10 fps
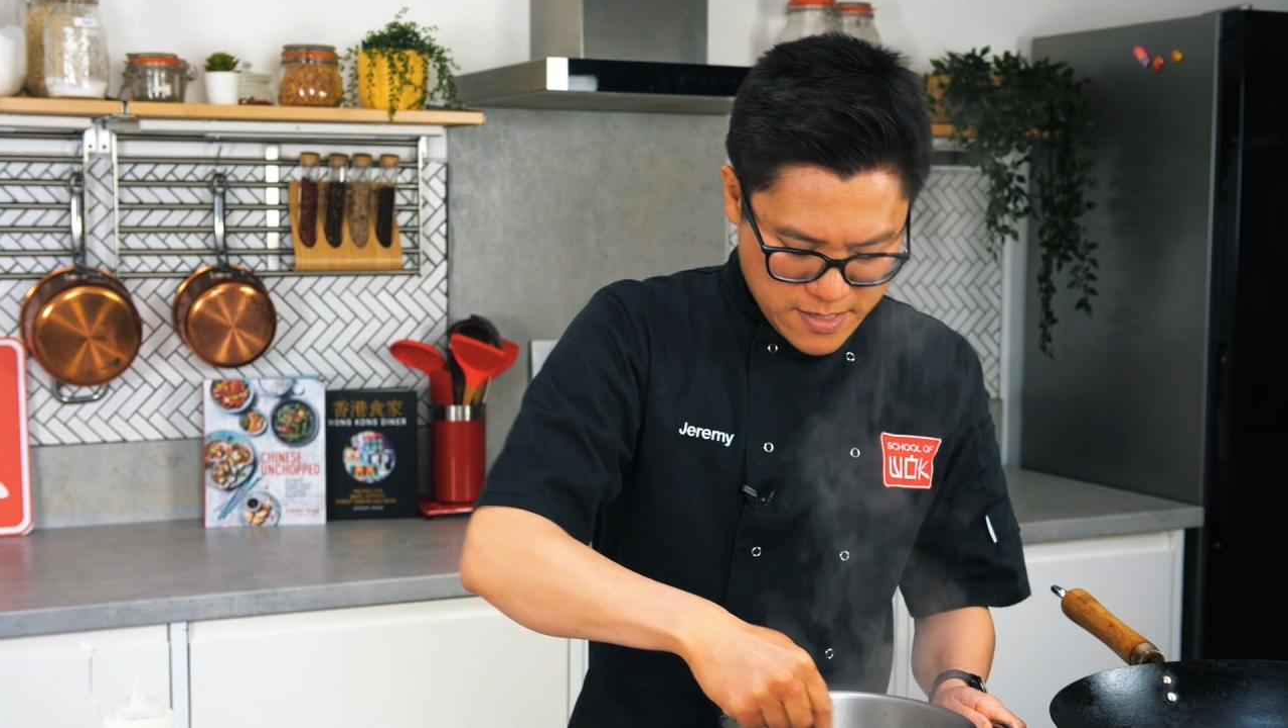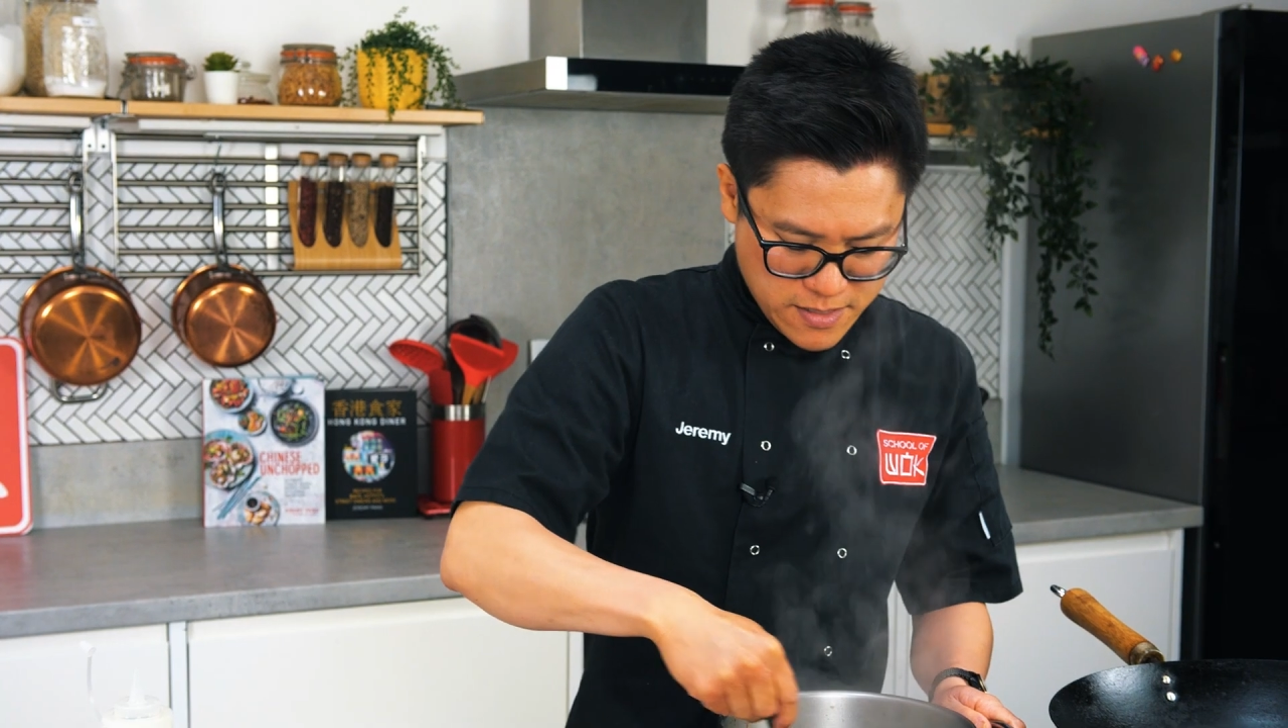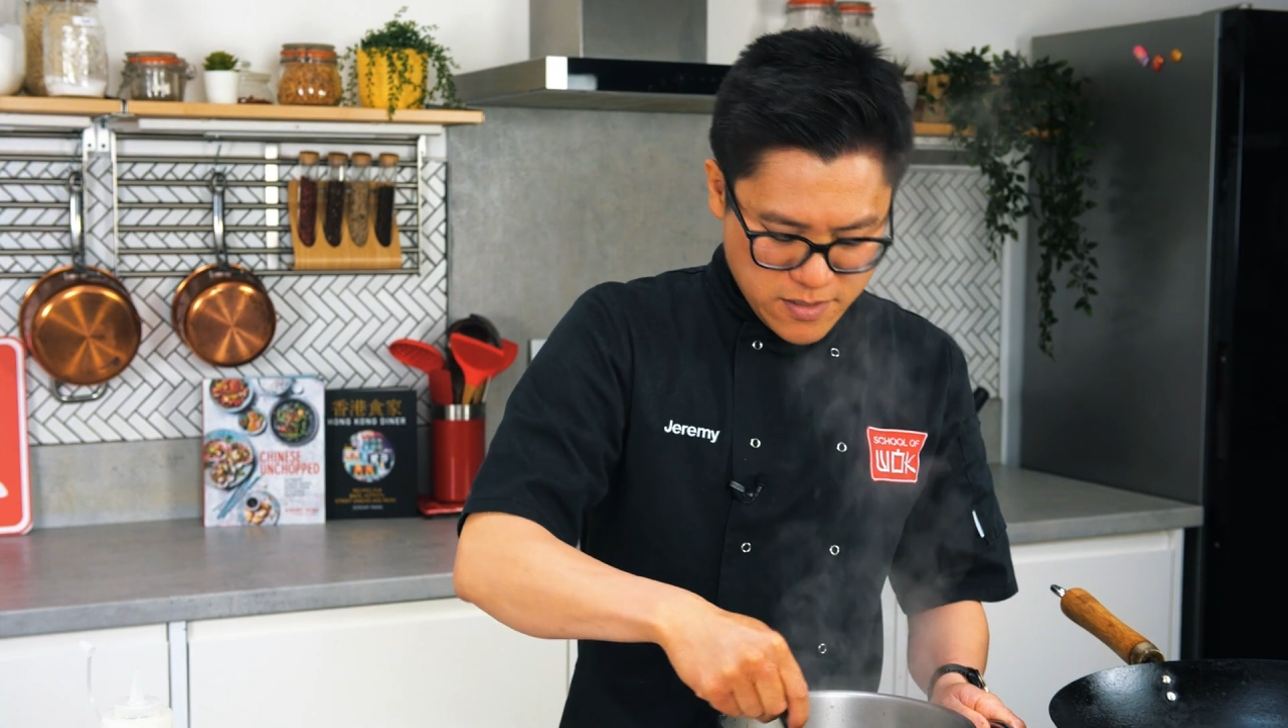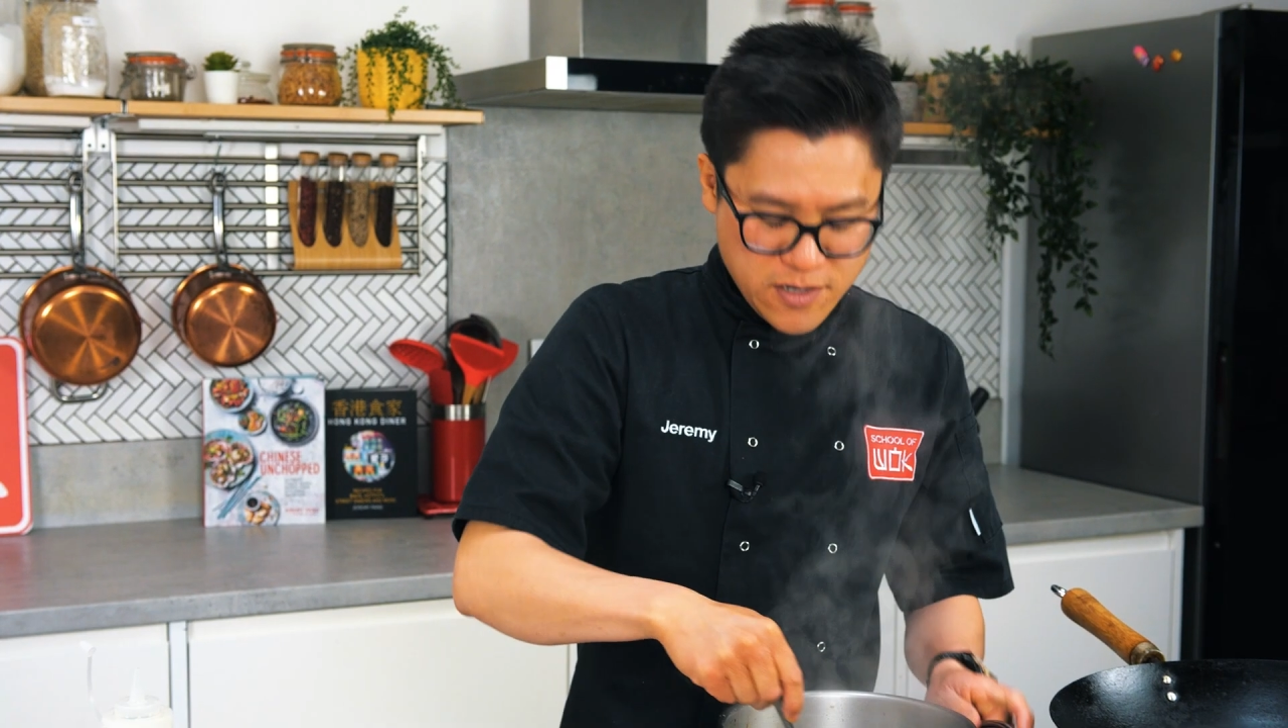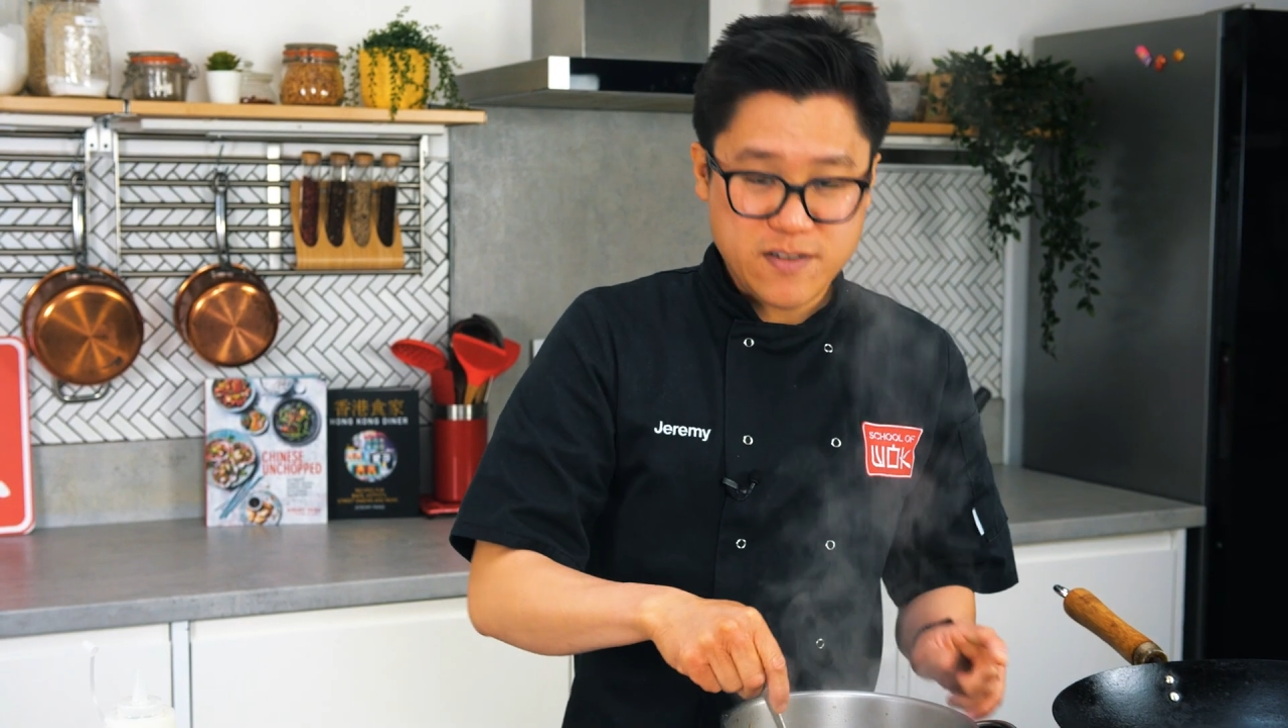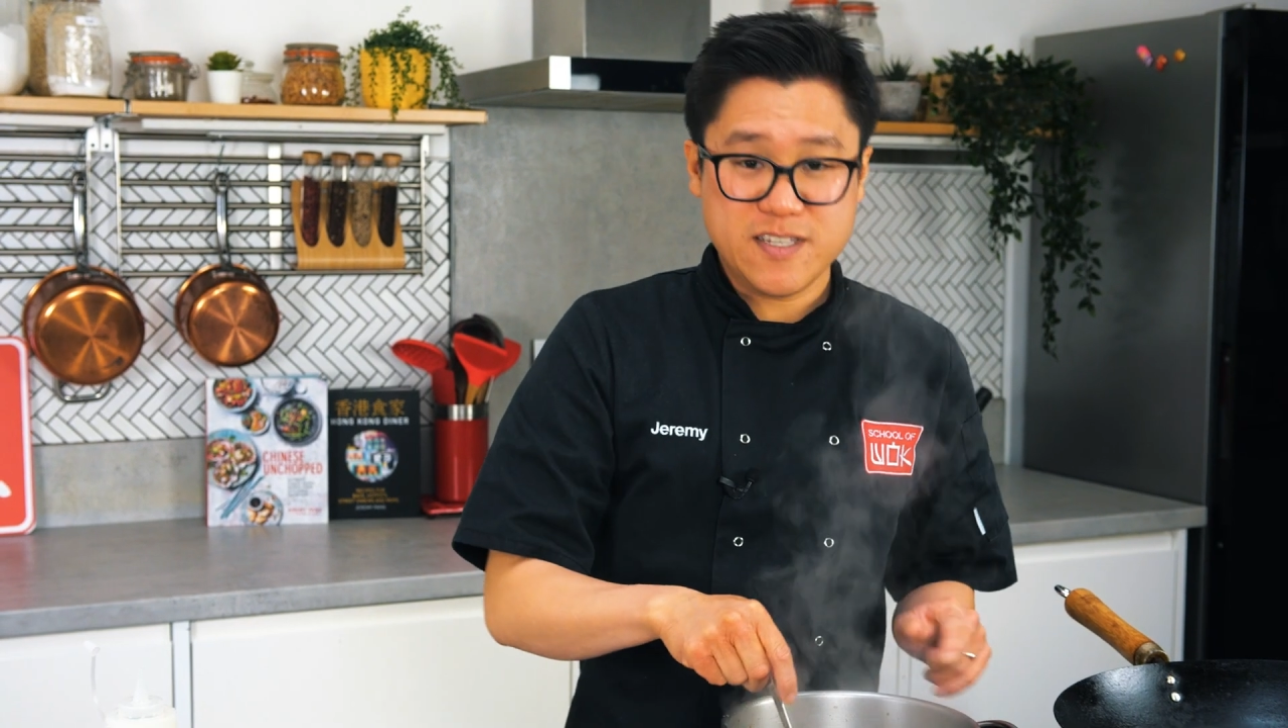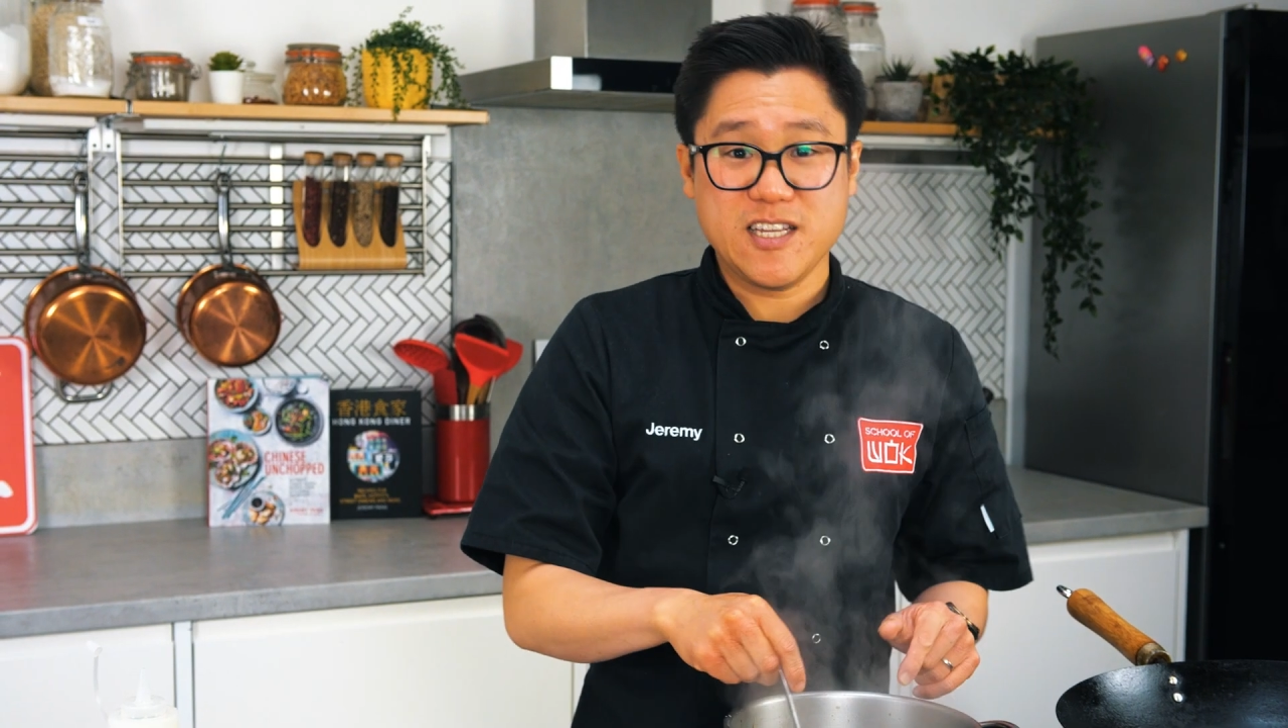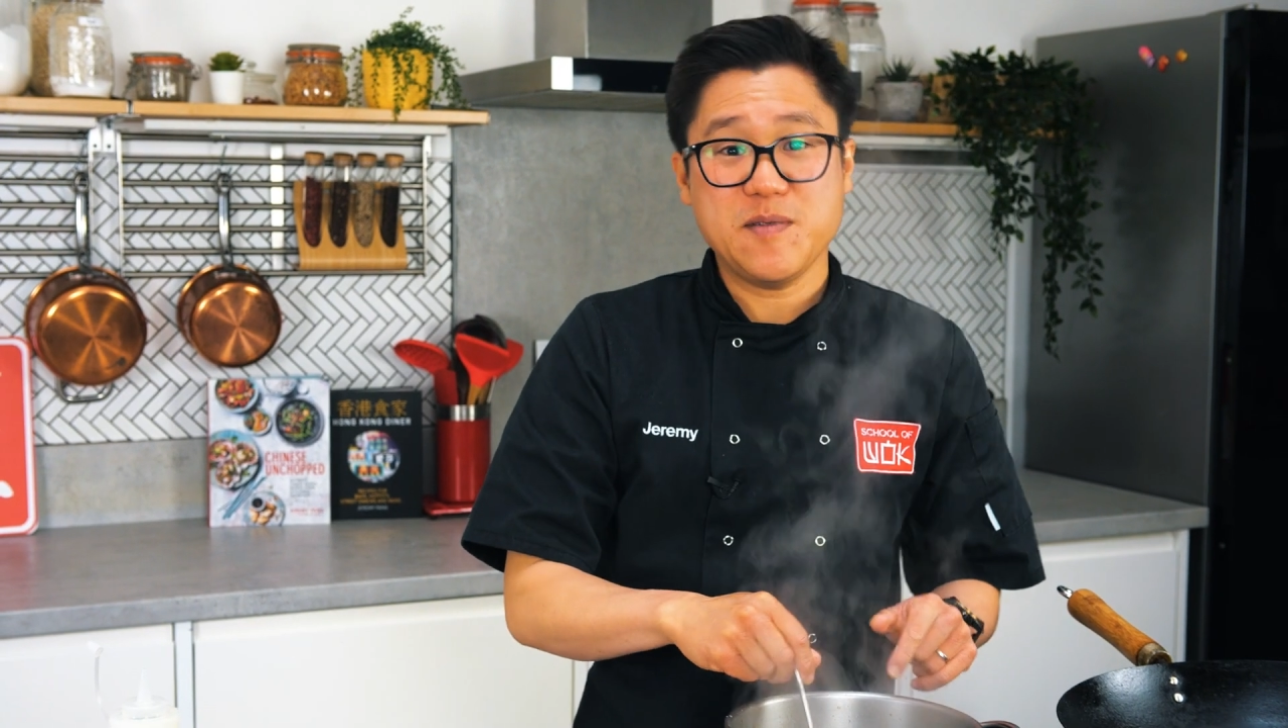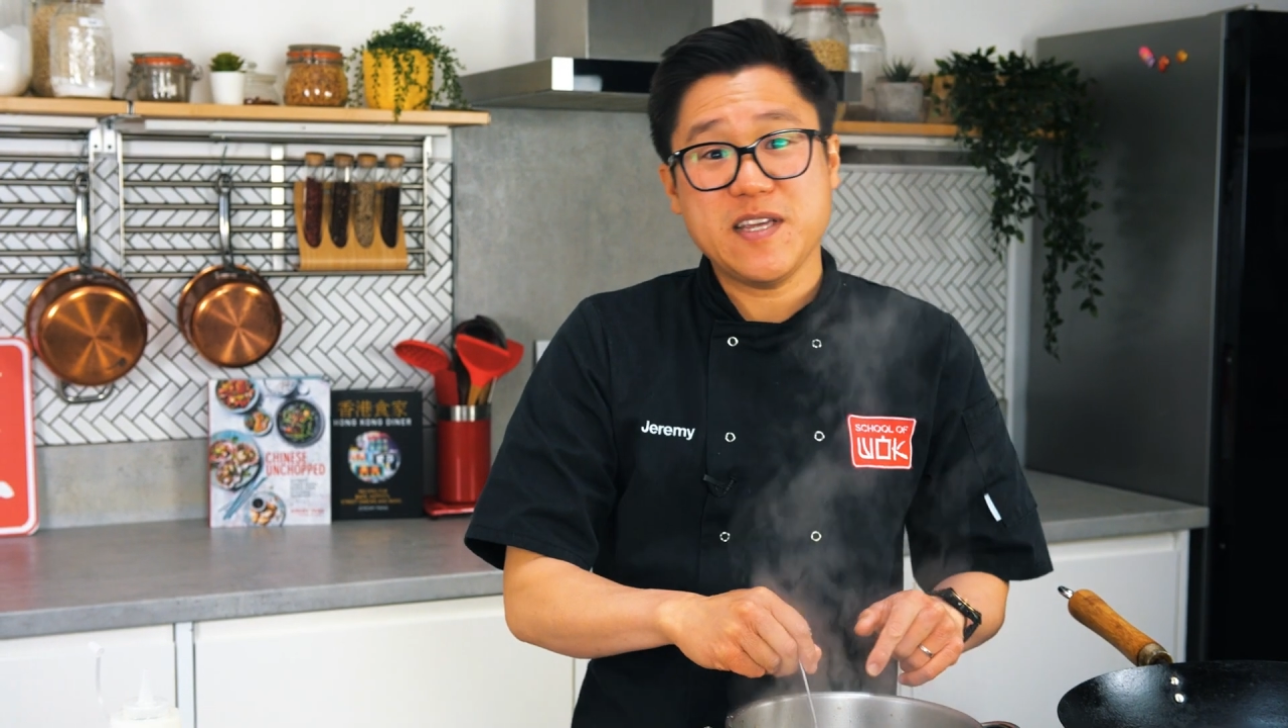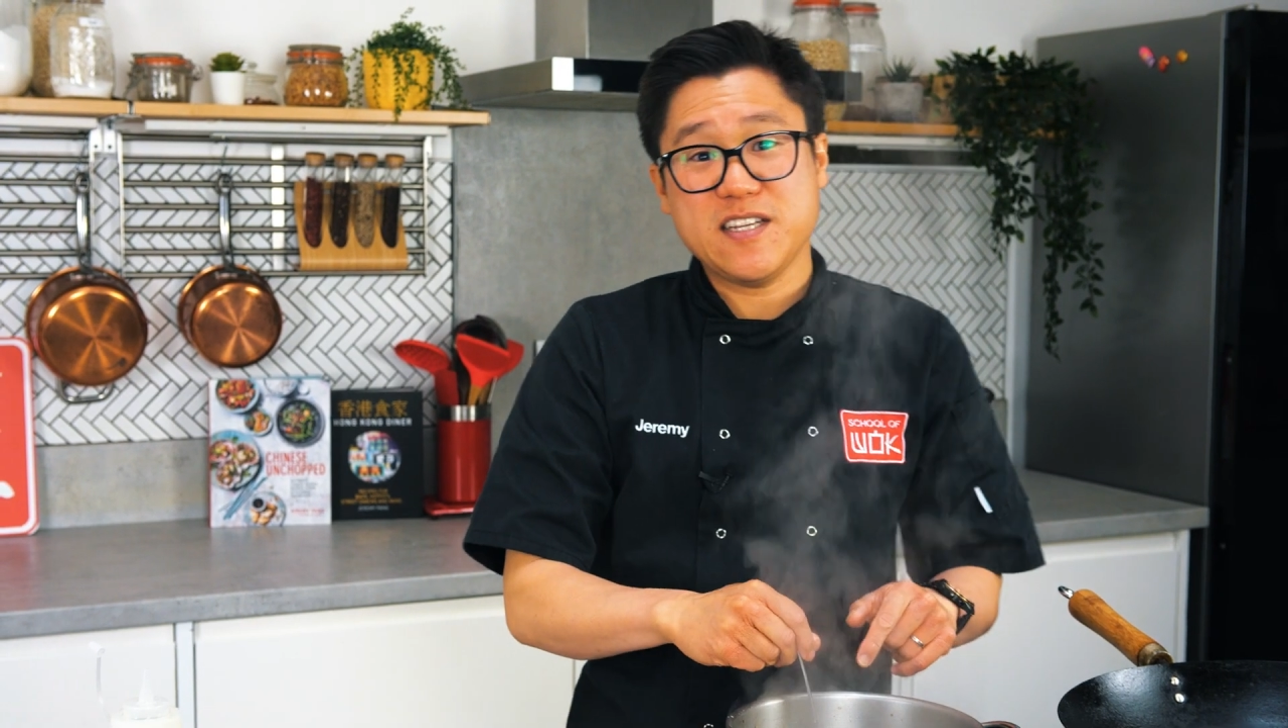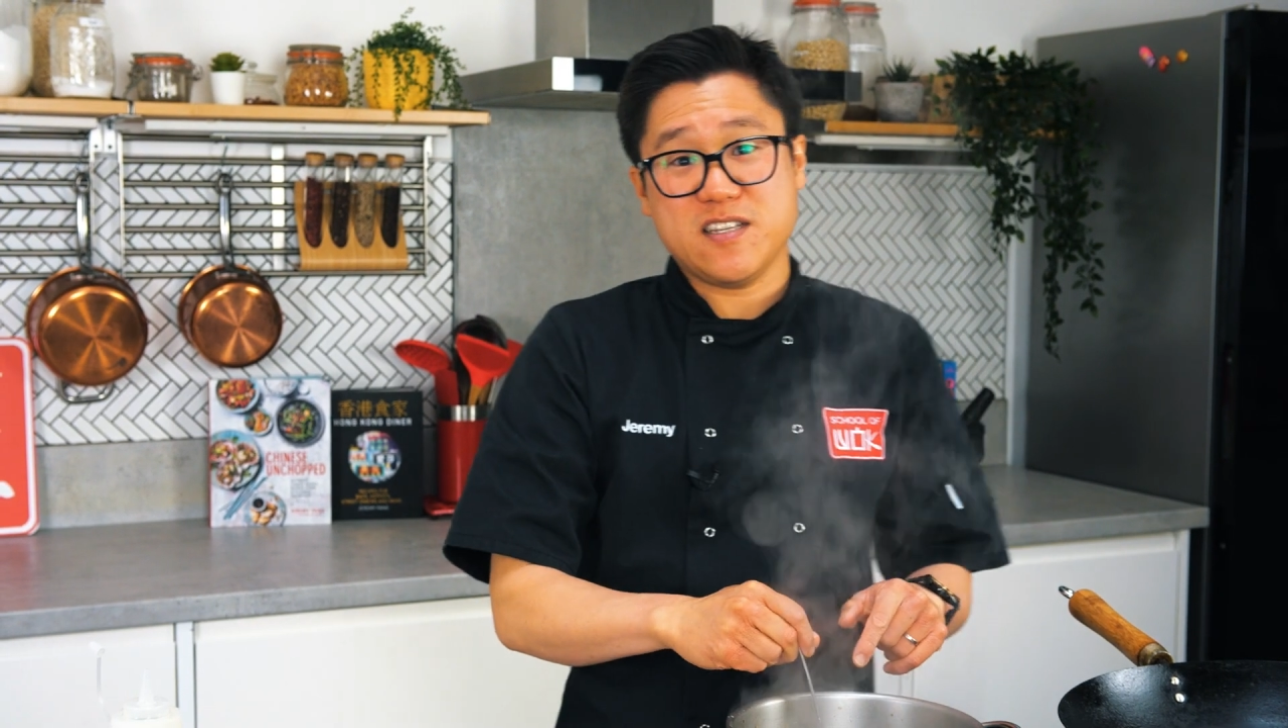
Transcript: You don't see me